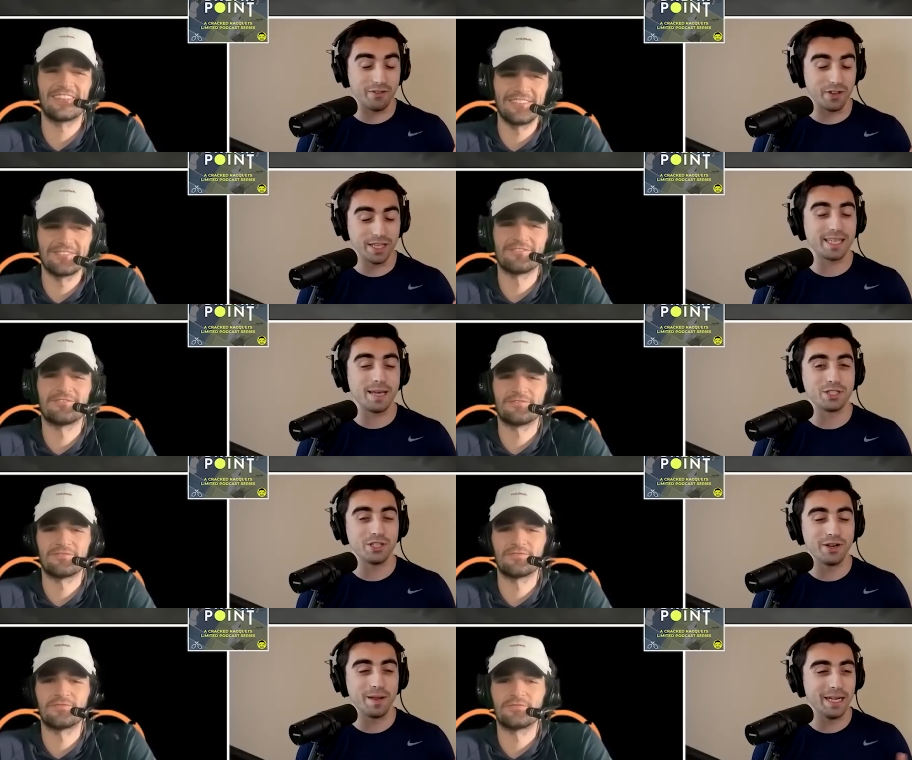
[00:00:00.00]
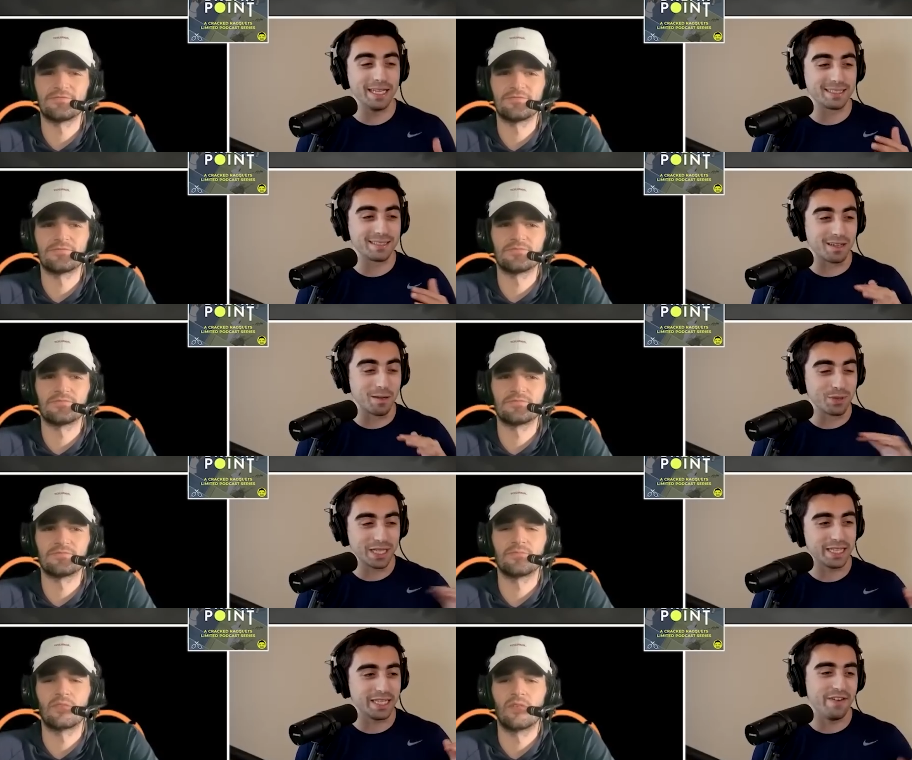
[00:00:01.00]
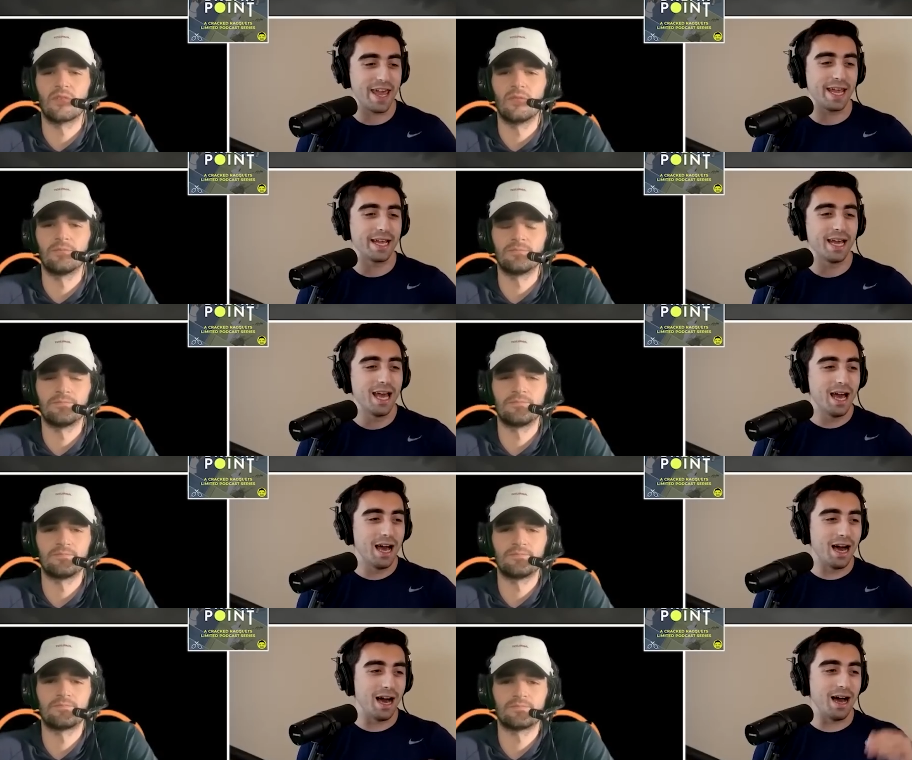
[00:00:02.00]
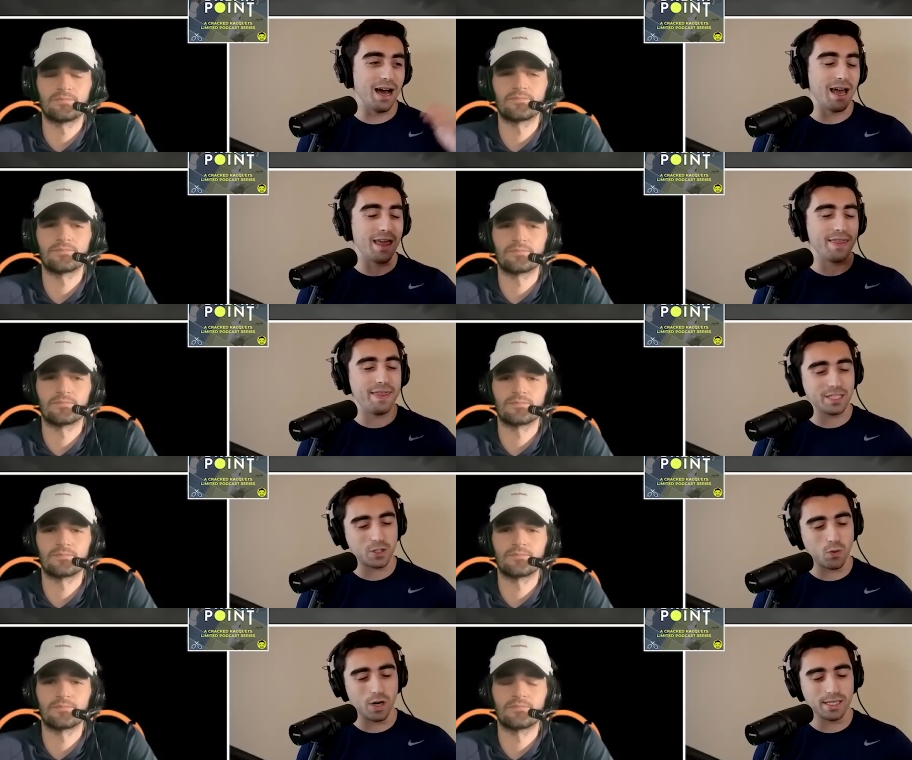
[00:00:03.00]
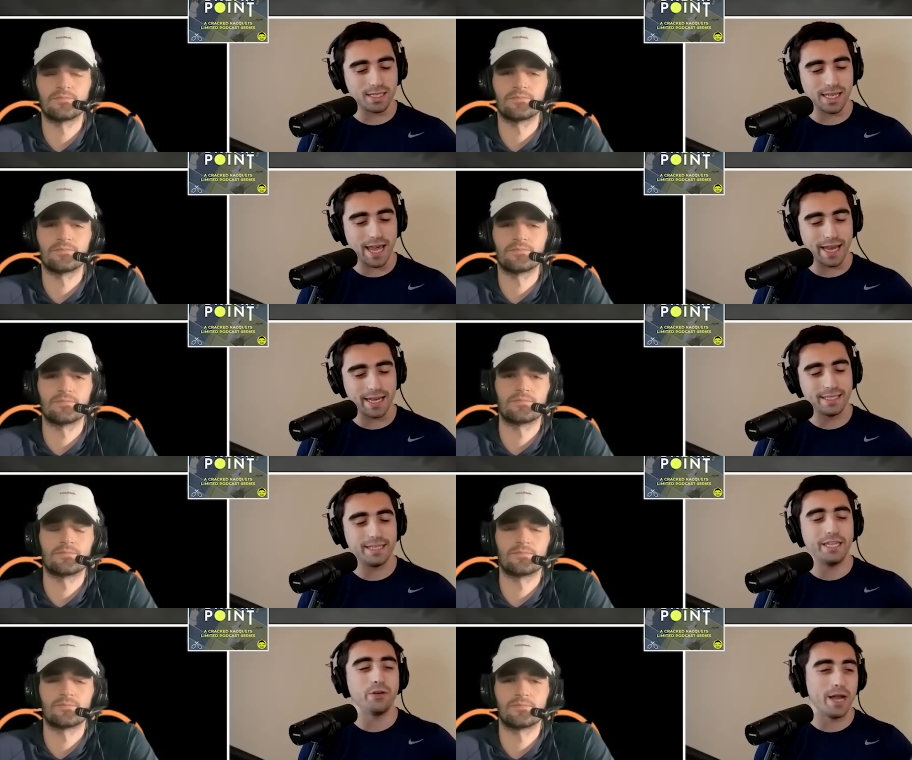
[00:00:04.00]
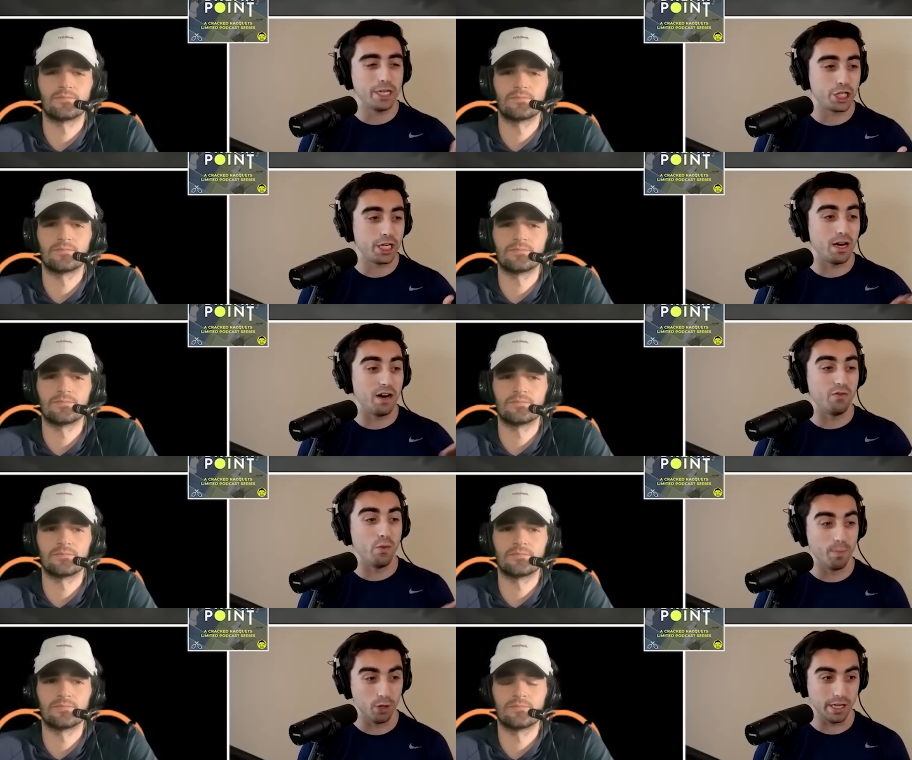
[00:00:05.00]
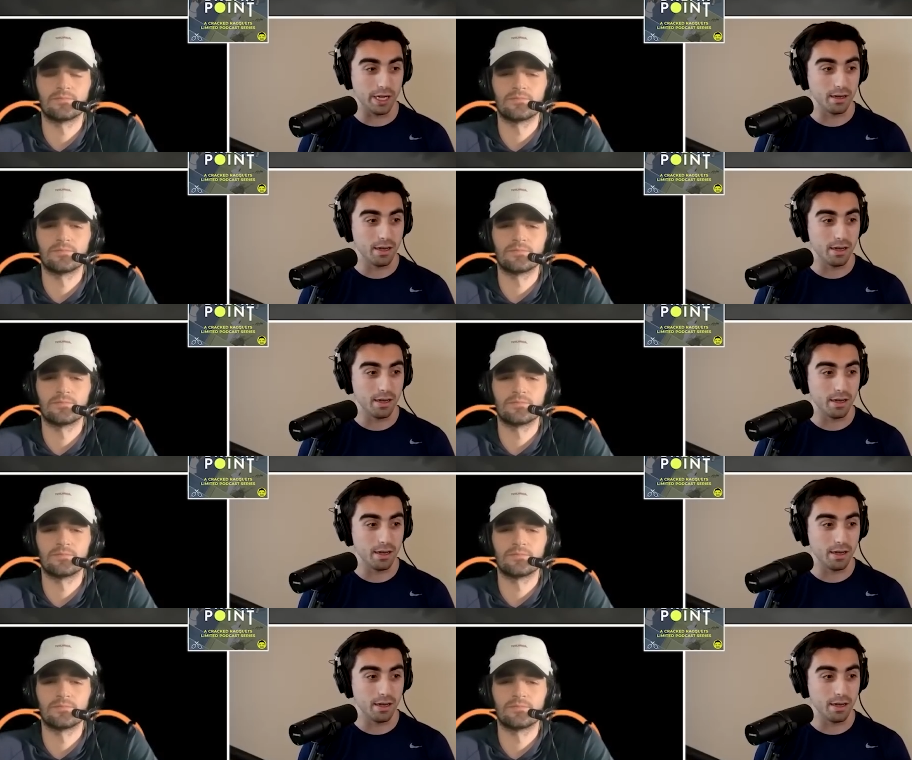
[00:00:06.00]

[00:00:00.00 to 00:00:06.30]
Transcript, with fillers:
Speaker 1: for this episode. I mean, it's completely vague. Uh, this was a continuation of Wimbledon.